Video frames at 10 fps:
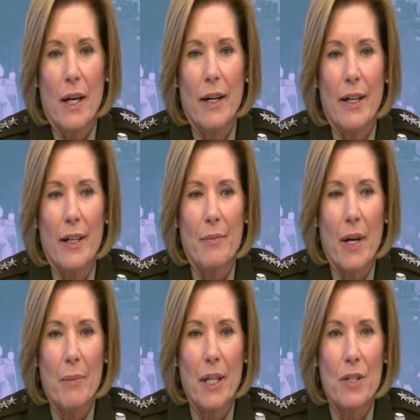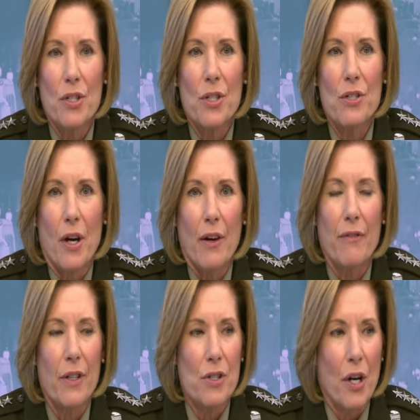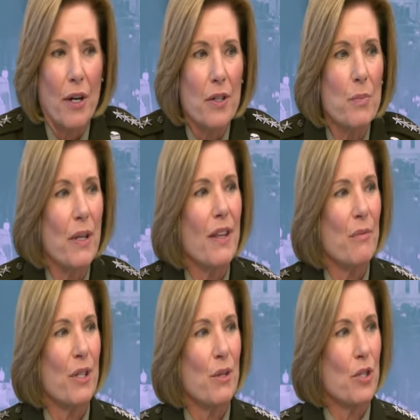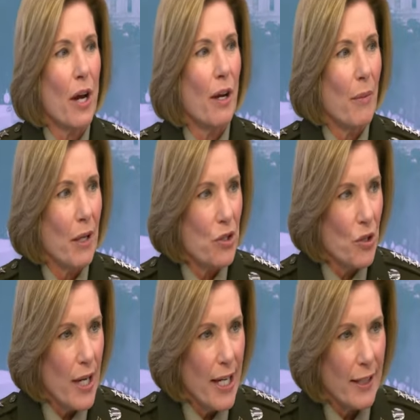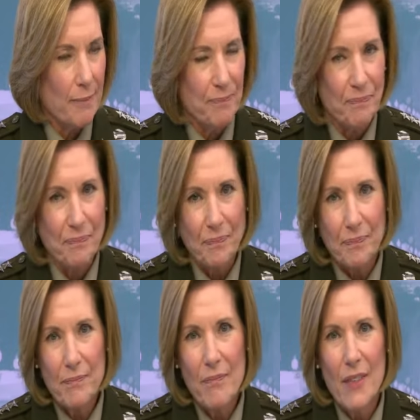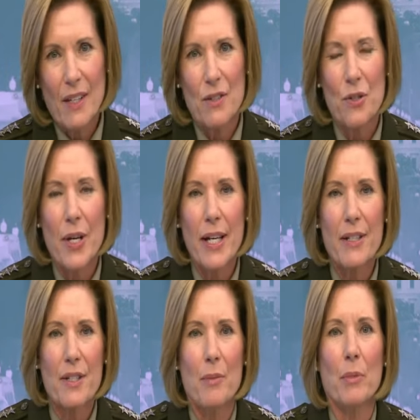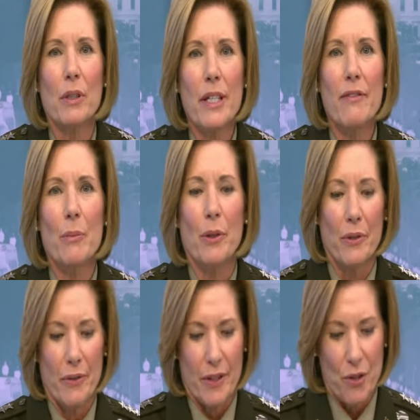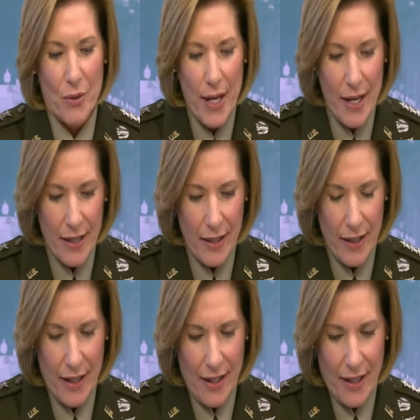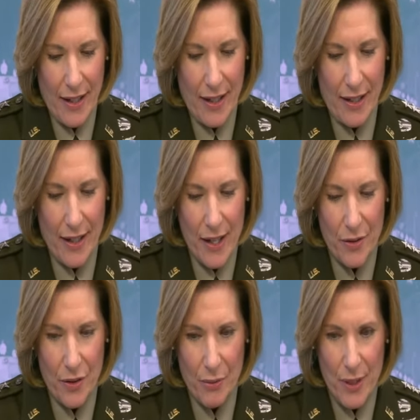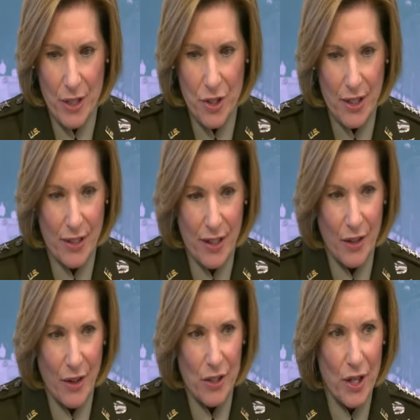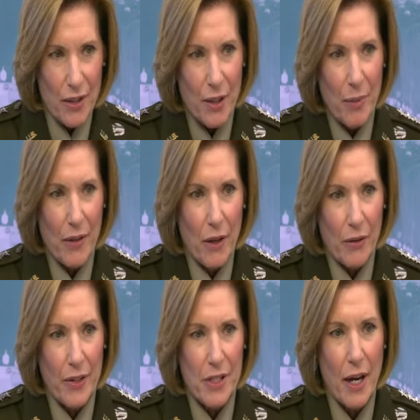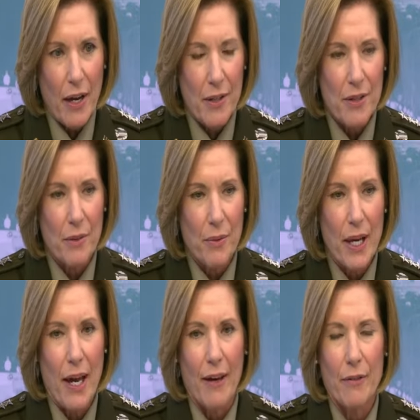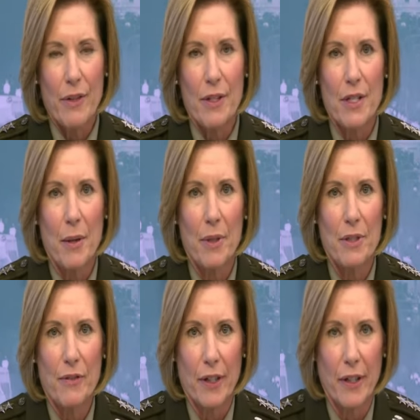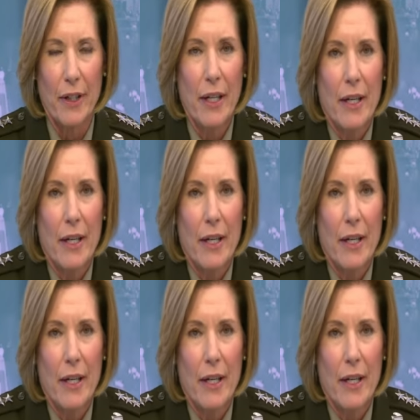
I mean, it's just off the charts. But then when you talk about trade, trade is unbelievable. The trade in the region, you know, I talked about all the ties that we have with this hemisphere.